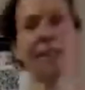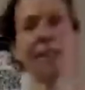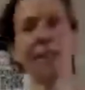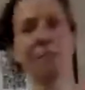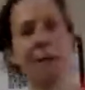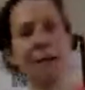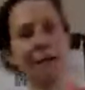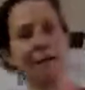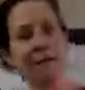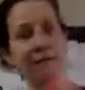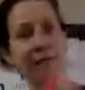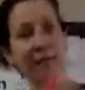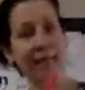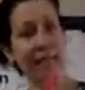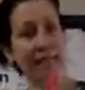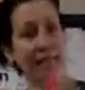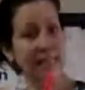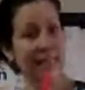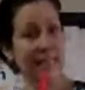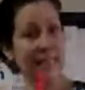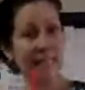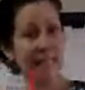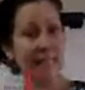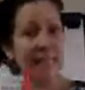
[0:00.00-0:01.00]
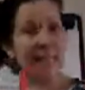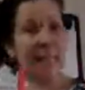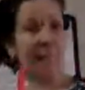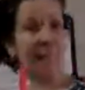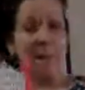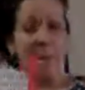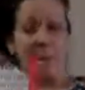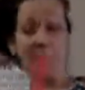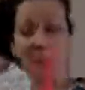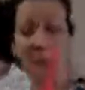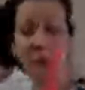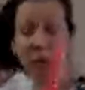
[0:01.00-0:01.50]
my fancy
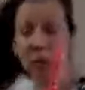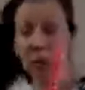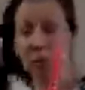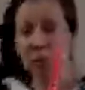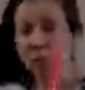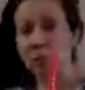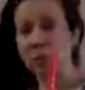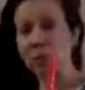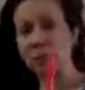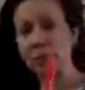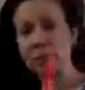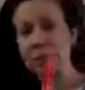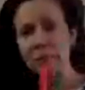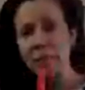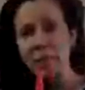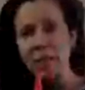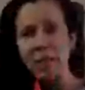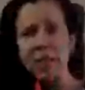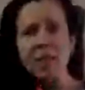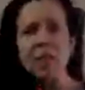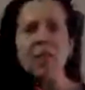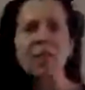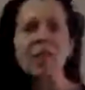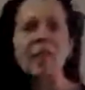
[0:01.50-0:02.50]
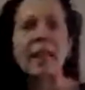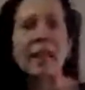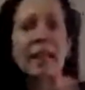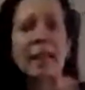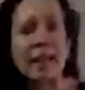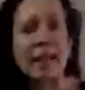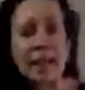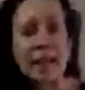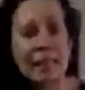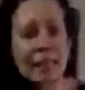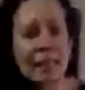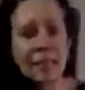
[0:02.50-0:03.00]
balloons so
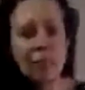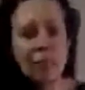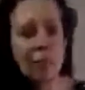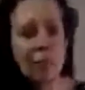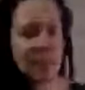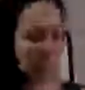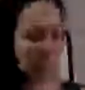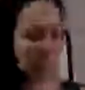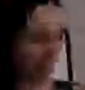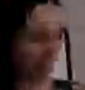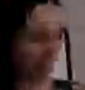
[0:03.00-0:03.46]
that I can do